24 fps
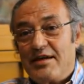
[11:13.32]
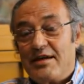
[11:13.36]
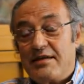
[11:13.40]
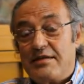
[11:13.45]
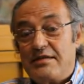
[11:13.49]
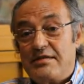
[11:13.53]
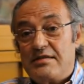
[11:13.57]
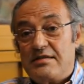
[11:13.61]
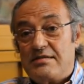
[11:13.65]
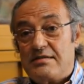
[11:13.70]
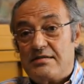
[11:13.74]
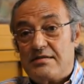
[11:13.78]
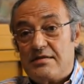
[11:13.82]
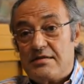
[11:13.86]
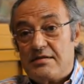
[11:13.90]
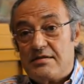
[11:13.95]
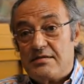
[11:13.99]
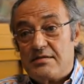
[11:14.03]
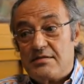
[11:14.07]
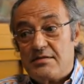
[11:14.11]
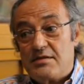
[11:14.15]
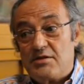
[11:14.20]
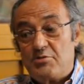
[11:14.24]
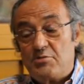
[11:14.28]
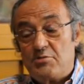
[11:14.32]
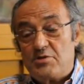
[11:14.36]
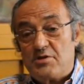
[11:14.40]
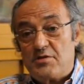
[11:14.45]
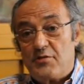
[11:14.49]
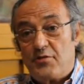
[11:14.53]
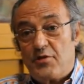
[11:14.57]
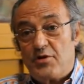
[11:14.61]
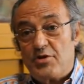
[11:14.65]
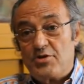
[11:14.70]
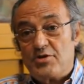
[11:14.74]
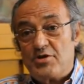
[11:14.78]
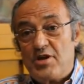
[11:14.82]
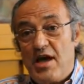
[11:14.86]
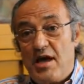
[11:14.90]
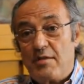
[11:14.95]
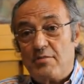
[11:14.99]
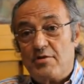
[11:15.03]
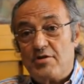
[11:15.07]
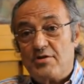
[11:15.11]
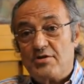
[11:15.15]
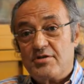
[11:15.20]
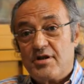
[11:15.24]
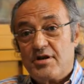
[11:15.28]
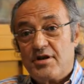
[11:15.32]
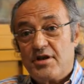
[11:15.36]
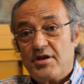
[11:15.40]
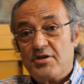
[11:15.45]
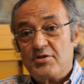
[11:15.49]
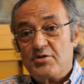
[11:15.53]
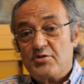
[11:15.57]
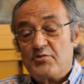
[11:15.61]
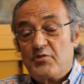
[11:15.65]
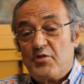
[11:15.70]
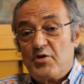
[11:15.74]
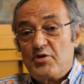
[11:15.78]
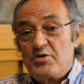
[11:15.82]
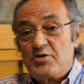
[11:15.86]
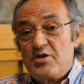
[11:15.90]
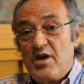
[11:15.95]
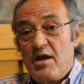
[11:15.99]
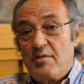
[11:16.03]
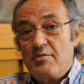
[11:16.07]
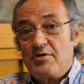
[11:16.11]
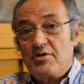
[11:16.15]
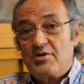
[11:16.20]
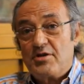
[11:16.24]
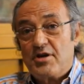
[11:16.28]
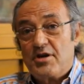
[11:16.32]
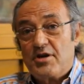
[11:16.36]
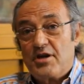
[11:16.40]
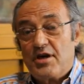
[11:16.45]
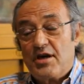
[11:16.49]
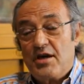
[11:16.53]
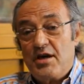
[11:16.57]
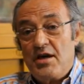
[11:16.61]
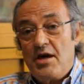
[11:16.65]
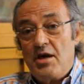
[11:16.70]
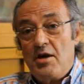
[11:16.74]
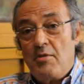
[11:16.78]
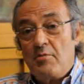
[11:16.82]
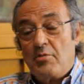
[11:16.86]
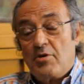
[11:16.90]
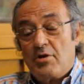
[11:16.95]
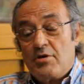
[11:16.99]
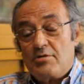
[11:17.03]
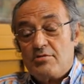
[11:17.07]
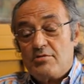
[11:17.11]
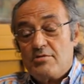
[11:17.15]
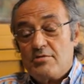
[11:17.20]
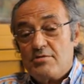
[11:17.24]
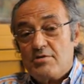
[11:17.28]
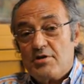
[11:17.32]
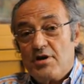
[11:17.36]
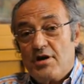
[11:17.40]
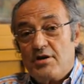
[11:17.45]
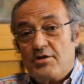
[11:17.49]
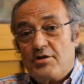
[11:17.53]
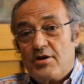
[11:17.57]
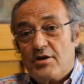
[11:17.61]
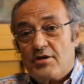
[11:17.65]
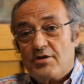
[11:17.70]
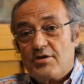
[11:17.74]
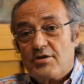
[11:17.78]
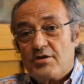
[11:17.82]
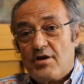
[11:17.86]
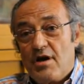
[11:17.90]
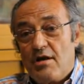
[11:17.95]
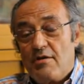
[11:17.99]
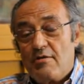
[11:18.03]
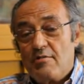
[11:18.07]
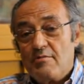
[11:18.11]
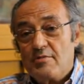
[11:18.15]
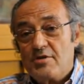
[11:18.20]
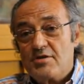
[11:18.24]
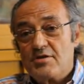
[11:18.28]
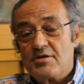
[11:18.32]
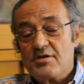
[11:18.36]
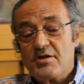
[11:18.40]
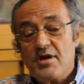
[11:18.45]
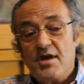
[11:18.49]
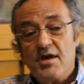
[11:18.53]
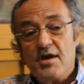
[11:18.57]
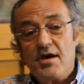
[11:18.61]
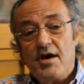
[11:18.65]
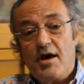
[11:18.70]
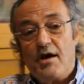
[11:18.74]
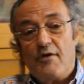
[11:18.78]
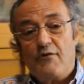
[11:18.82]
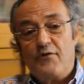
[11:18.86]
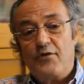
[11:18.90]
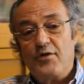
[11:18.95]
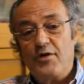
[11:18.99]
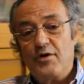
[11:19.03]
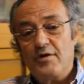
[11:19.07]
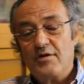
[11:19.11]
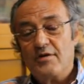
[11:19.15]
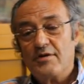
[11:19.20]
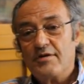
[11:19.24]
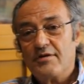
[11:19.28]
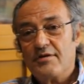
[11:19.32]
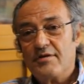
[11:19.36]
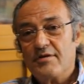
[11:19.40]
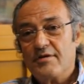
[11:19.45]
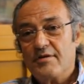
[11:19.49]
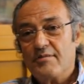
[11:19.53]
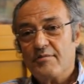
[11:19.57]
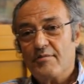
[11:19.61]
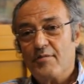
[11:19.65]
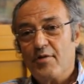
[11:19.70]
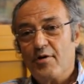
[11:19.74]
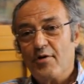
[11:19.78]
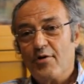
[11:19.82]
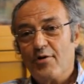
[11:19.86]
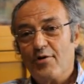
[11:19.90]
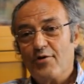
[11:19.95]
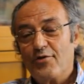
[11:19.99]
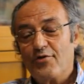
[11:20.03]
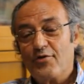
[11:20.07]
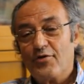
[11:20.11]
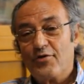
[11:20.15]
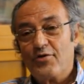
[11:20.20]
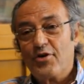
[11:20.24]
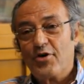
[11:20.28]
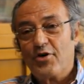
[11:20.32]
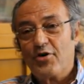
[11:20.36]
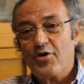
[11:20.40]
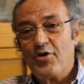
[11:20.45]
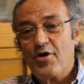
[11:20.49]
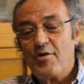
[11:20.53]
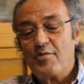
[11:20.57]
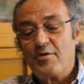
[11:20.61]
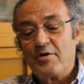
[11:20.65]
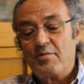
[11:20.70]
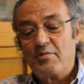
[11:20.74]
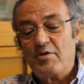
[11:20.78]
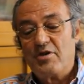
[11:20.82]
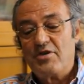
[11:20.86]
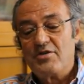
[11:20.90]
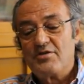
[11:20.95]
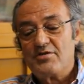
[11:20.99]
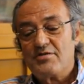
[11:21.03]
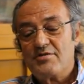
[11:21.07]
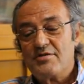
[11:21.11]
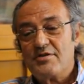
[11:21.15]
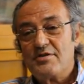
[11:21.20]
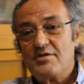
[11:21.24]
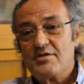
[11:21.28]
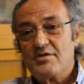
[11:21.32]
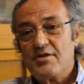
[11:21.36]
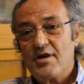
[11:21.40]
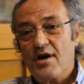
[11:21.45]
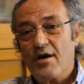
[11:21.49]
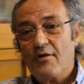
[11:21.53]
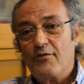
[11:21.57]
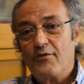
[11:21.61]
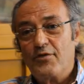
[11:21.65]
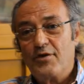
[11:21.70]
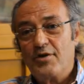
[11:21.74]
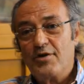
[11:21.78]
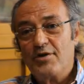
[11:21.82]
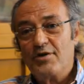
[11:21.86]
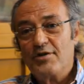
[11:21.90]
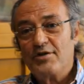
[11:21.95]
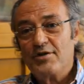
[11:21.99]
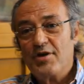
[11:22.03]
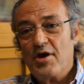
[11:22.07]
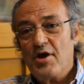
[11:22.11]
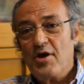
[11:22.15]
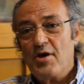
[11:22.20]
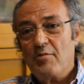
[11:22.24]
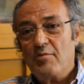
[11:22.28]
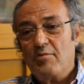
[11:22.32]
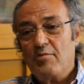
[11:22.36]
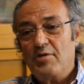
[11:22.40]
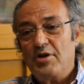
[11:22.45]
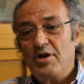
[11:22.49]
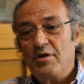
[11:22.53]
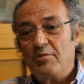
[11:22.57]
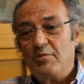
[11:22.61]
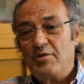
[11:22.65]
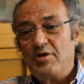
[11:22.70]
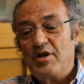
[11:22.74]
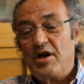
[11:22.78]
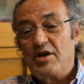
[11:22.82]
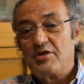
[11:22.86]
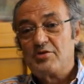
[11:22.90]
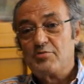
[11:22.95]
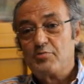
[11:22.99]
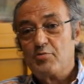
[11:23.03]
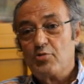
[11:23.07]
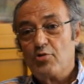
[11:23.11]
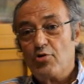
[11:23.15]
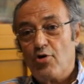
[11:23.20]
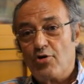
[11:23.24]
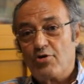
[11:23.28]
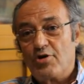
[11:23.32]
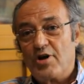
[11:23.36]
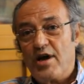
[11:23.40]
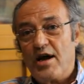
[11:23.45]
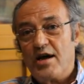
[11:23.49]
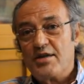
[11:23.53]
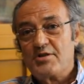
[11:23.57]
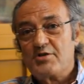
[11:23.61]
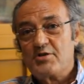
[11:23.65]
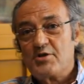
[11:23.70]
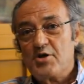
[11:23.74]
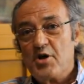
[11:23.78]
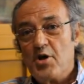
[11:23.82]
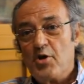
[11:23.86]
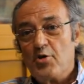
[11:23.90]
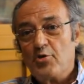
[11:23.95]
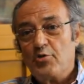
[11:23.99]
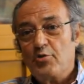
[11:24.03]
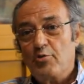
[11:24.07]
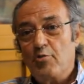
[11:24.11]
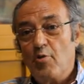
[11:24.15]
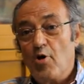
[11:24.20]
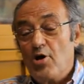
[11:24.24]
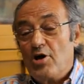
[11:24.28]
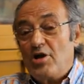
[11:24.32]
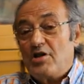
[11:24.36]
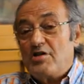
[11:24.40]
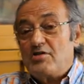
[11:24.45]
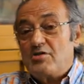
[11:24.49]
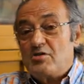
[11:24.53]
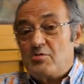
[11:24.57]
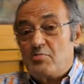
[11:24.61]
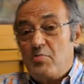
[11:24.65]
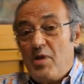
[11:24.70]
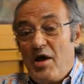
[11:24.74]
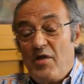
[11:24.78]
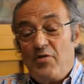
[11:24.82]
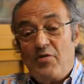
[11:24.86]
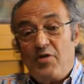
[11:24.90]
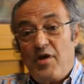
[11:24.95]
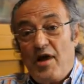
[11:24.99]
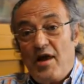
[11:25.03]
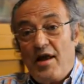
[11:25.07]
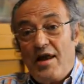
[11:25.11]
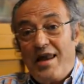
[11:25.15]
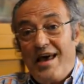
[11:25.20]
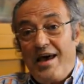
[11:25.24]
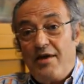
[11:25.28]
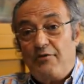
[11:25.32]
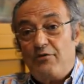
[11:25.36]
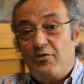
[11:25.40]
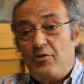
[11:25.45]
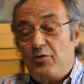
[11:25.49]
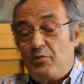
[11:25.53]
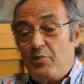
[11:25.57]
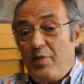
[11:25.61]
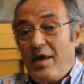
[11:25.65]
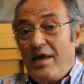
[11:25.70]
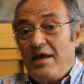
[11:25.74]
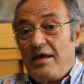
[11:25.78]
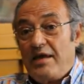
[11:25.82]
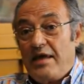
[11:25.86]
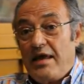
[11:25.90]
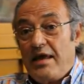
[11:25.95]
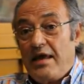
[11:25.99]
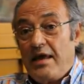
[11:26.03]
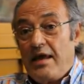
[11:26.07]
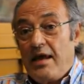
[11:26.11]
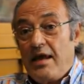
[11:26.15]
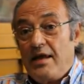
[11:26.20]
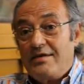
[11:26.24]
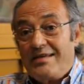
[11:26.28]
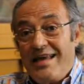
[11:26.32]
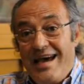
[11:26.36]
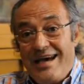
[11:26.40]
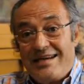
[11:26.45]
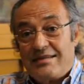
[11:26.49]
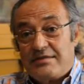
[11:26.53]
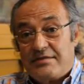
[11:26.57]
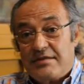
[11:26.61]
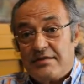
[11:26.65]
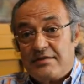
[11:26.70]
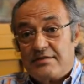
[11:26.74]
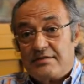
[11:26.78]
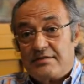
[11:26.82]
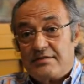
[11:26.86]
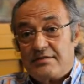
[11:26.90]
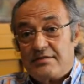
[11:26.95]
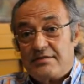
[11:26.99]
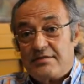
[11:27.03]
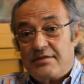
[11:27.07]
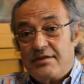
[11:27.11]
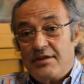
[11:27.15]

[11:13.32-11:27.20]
This was the first time in Turkey. It's the first time in Turkey because usually Turkish governments are filled, well, also the economic ministries are filled with ex-bureaucrats who only spent their lives spending taxes,